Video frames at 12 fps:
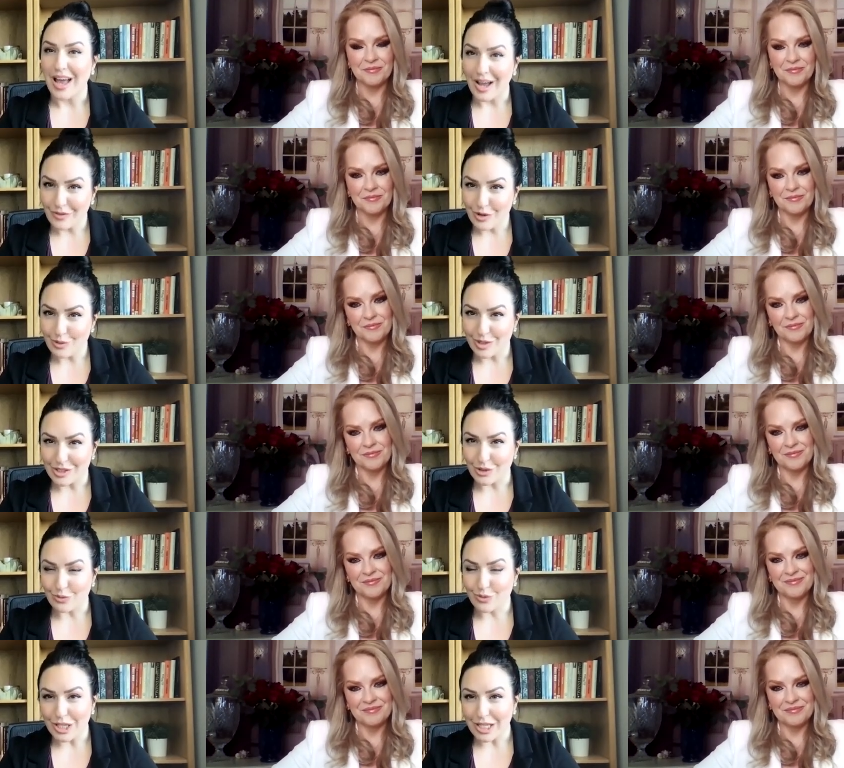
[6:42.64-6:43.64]
Speaker 1: everyone
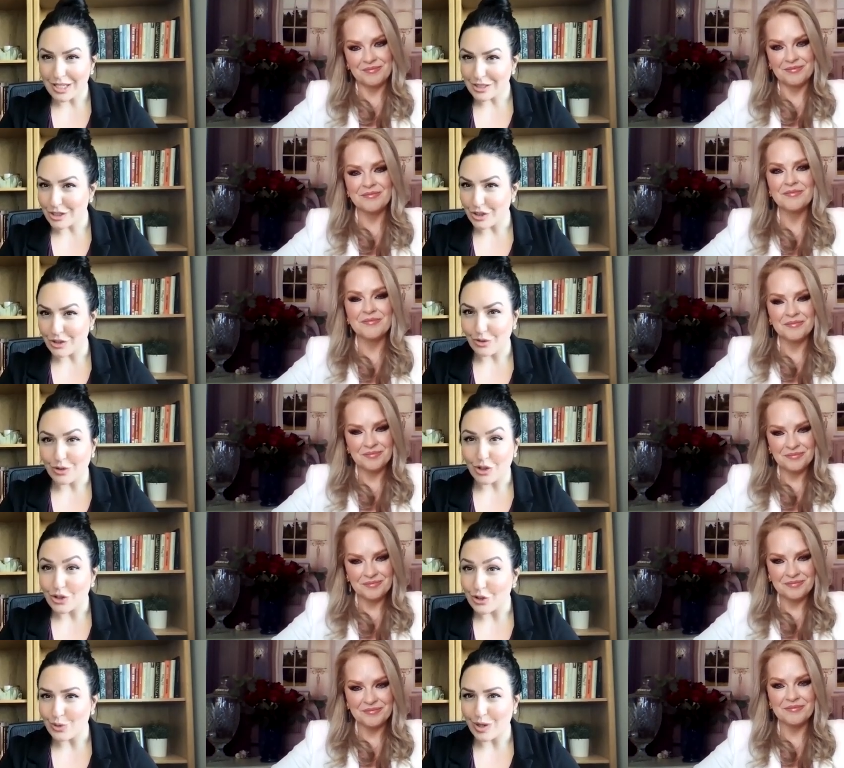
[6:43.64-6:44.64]
to really get to know
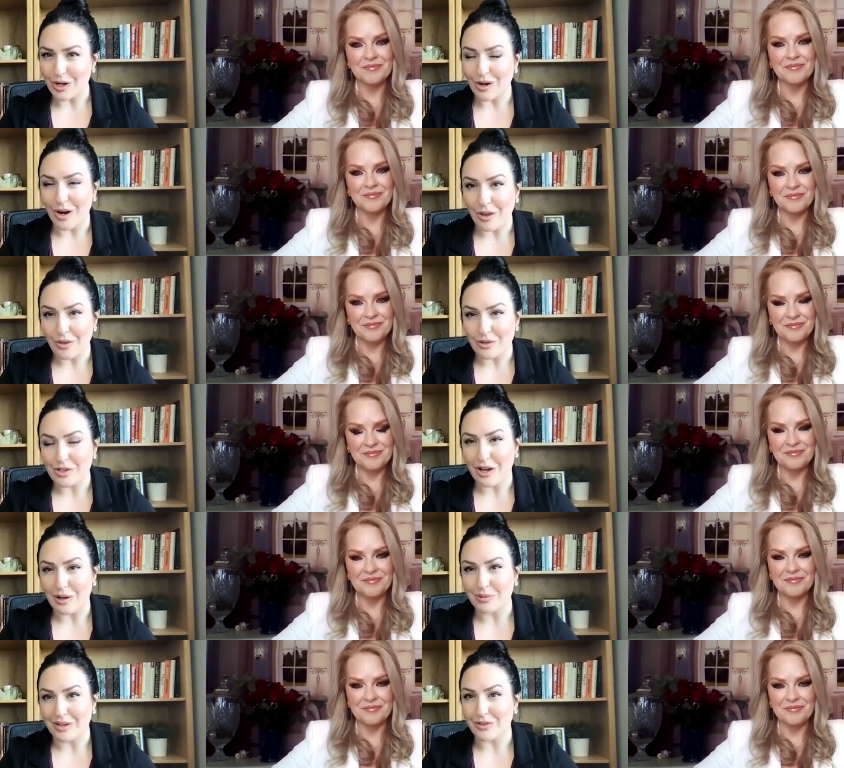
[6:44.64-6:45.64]
you and our other
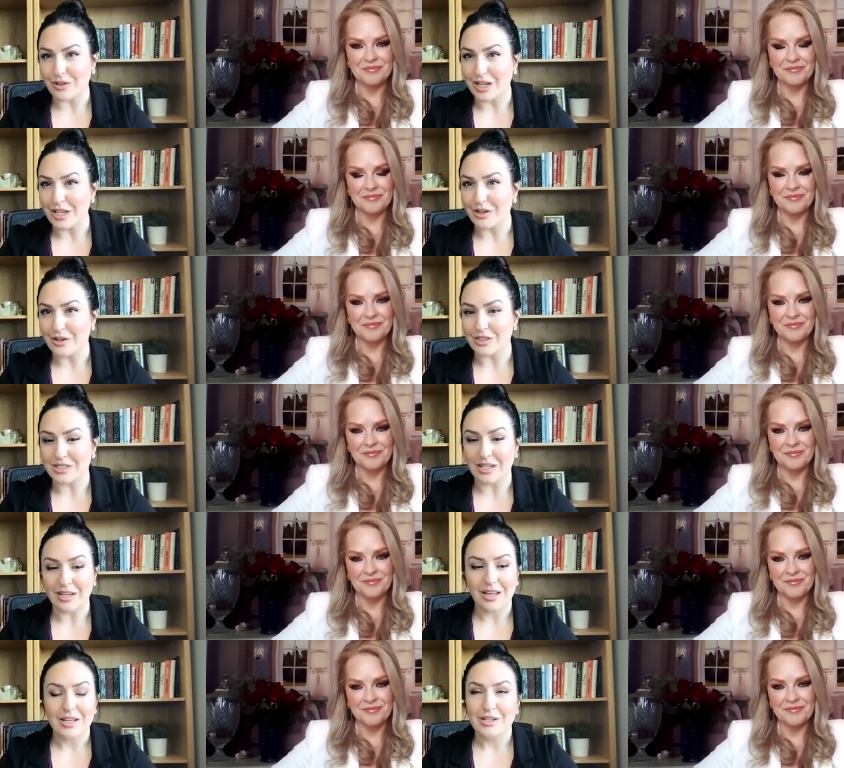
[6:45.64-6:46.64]
top level leaders.
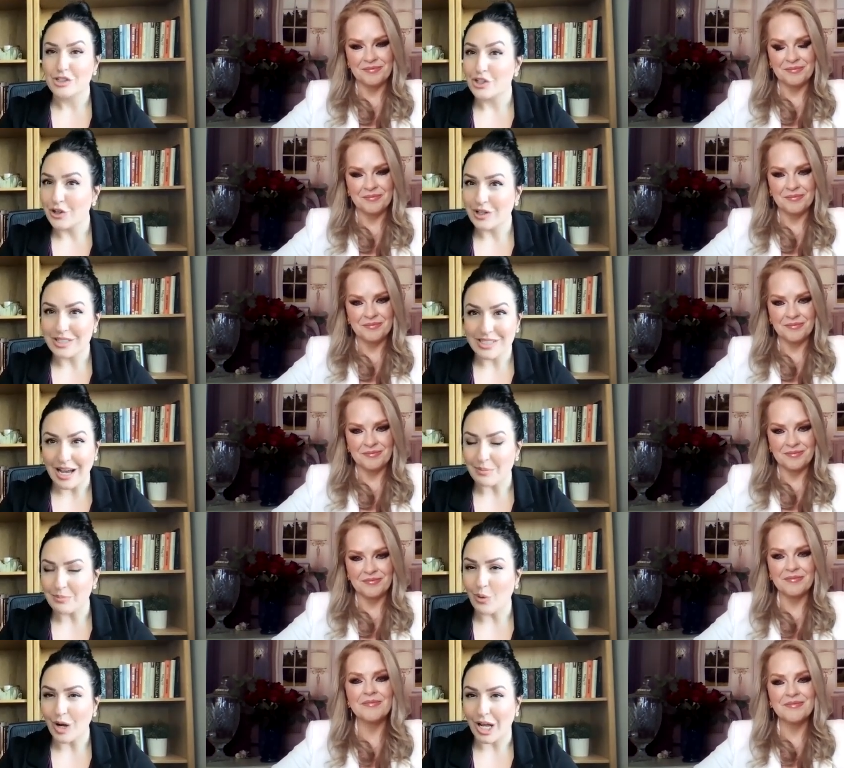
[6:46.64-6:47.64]
And to your
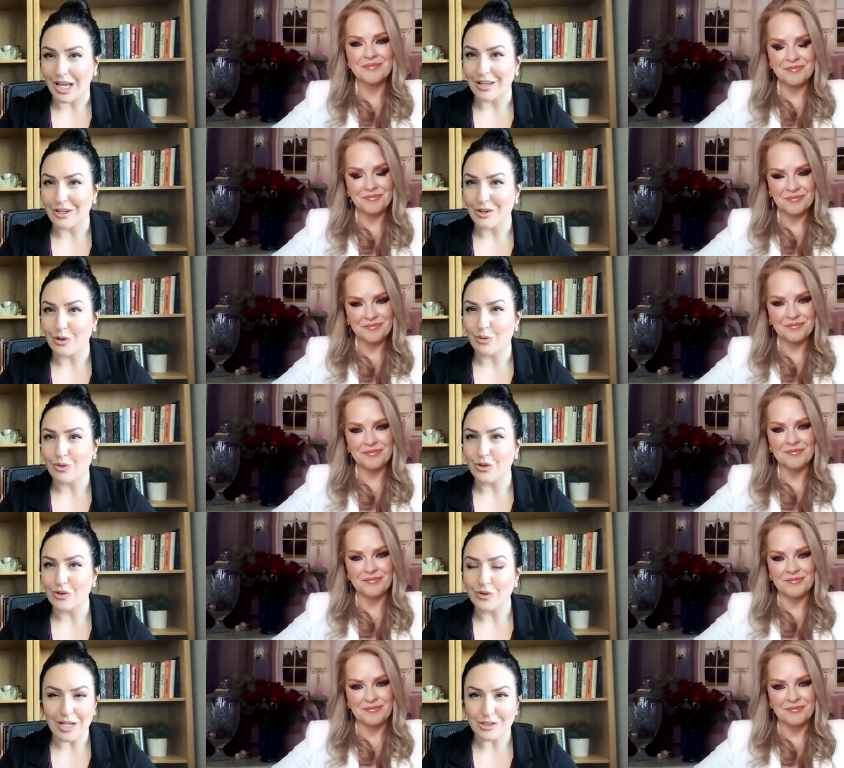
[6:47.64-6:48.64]
exact point, you know,
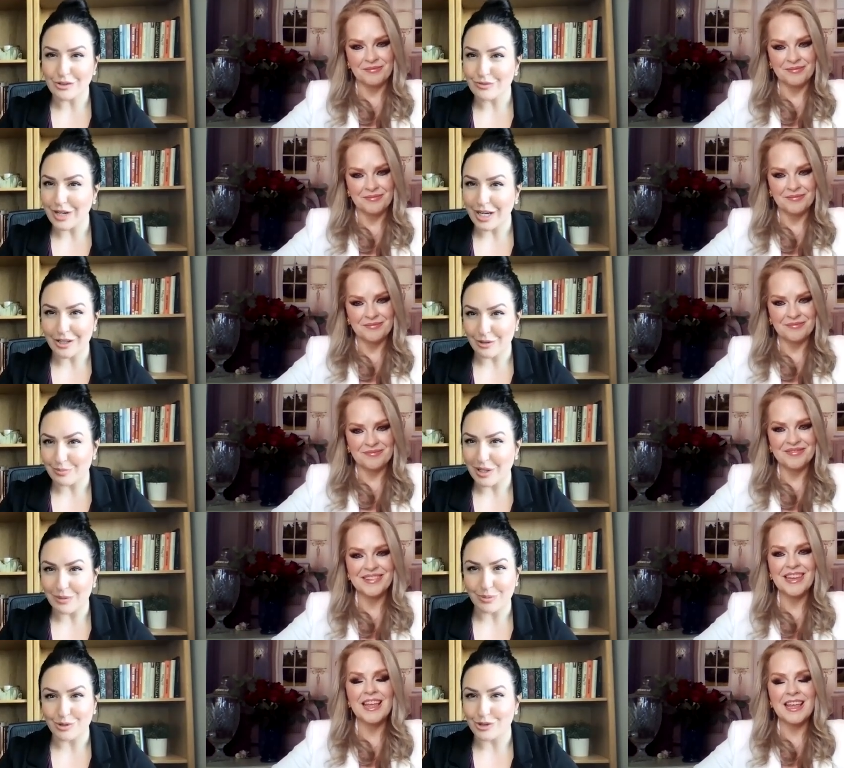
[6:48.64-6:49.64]
you guys are regular
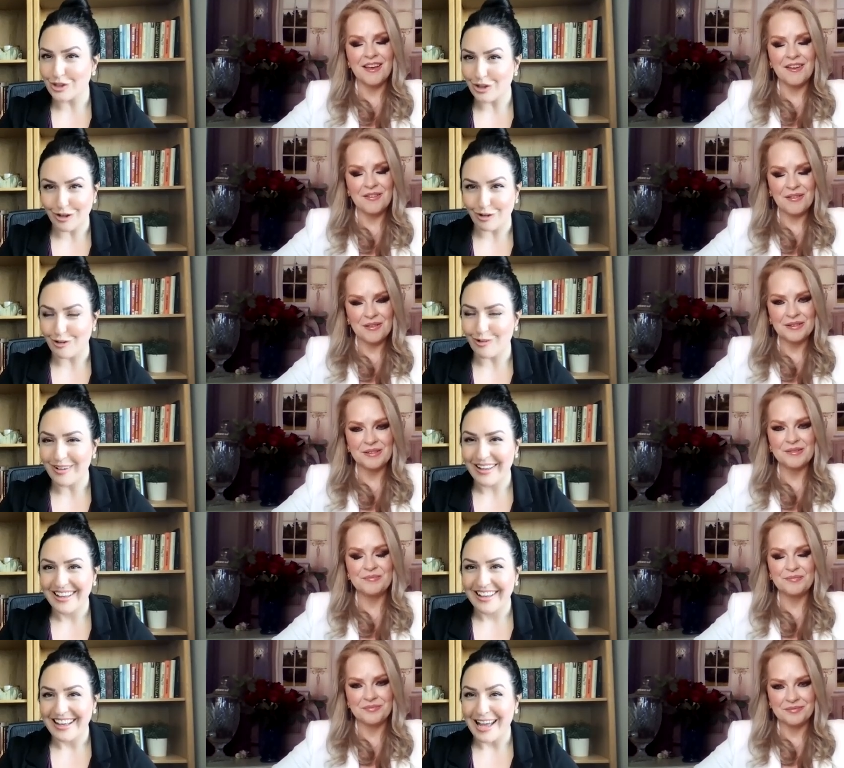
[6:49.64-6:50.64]
people mm-hmm. too.
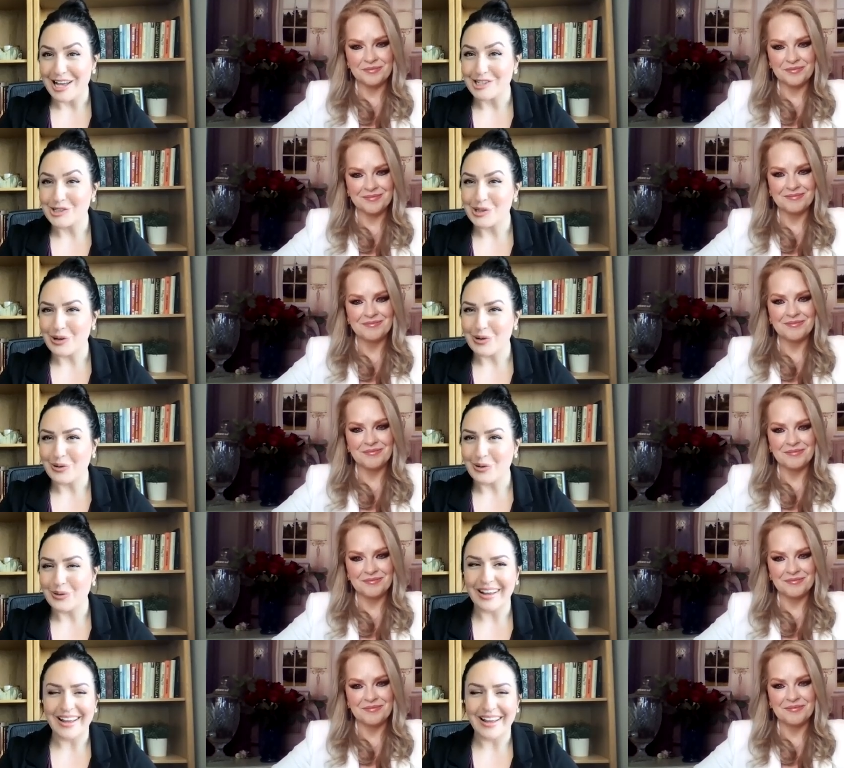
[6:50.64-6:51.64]
And
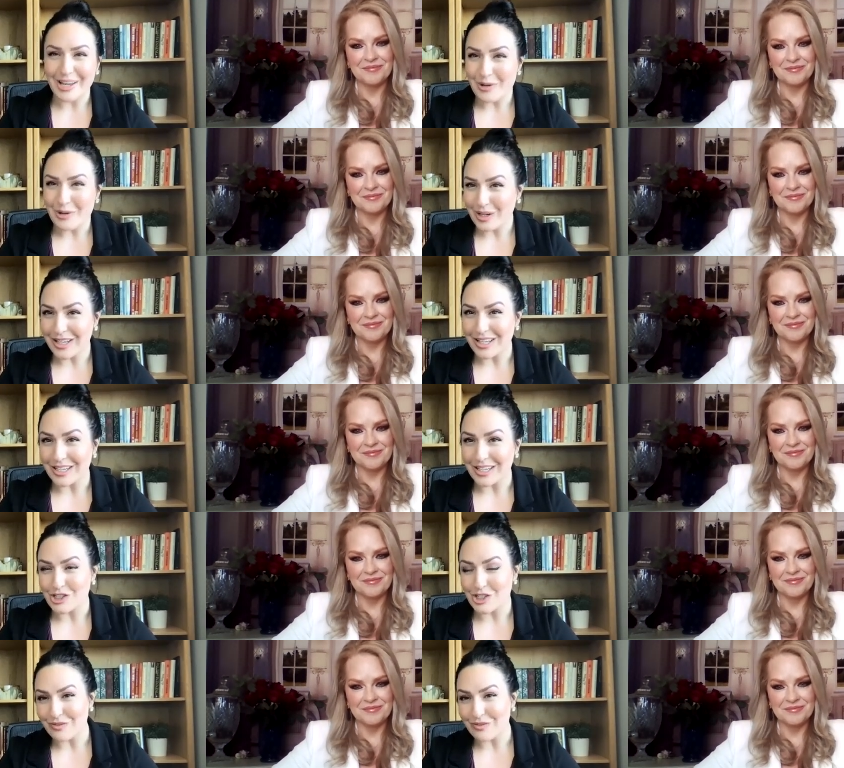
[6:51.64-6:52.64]
so anyone can
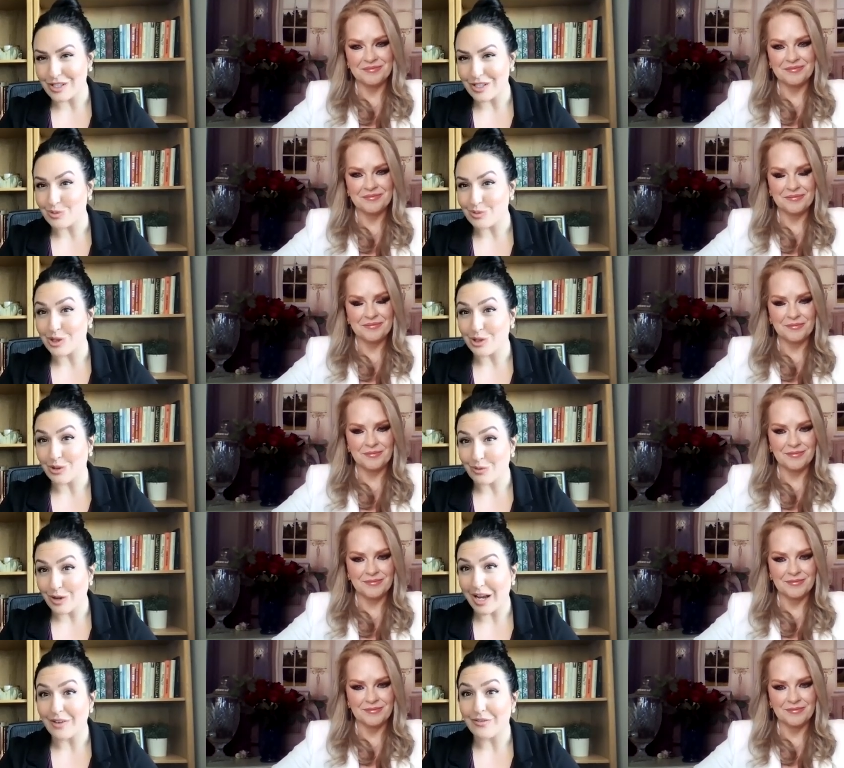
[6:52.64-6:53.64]
achieve this with the
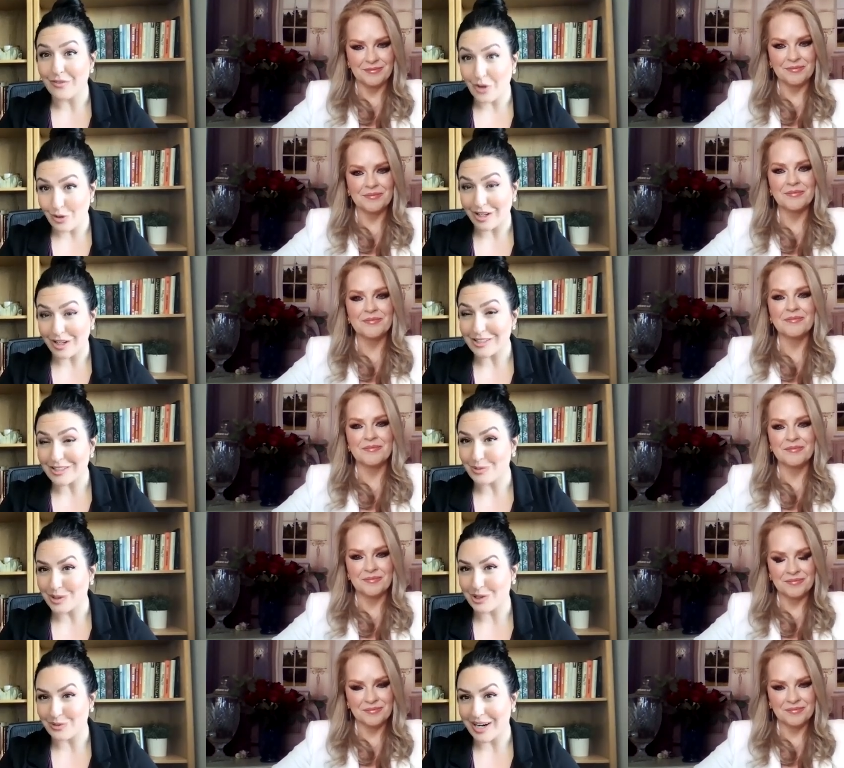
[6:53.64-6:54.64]
right focus and
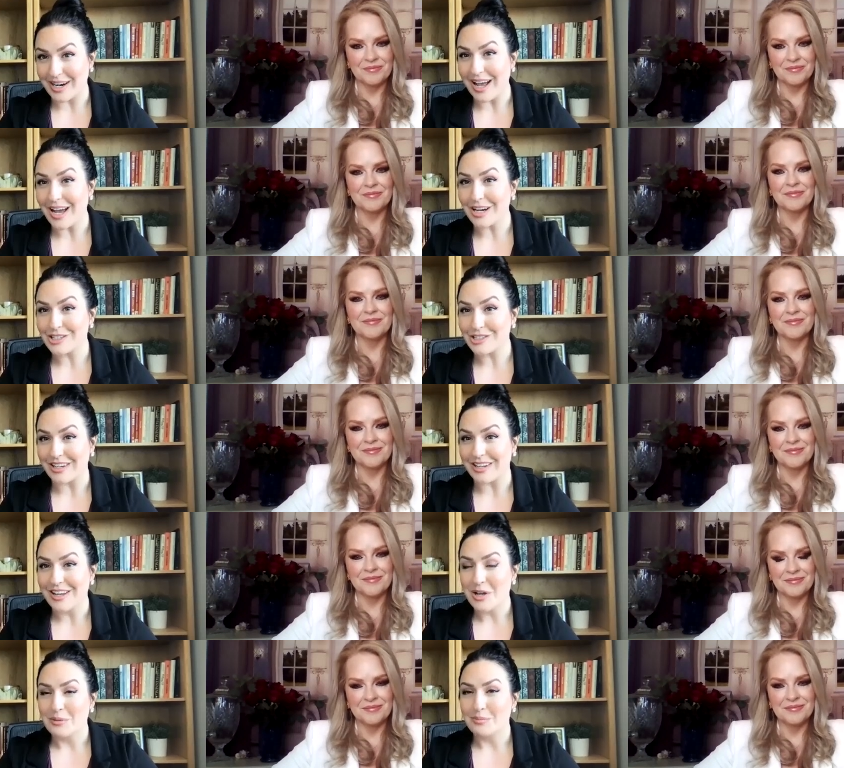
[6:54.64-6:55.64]
with the right action,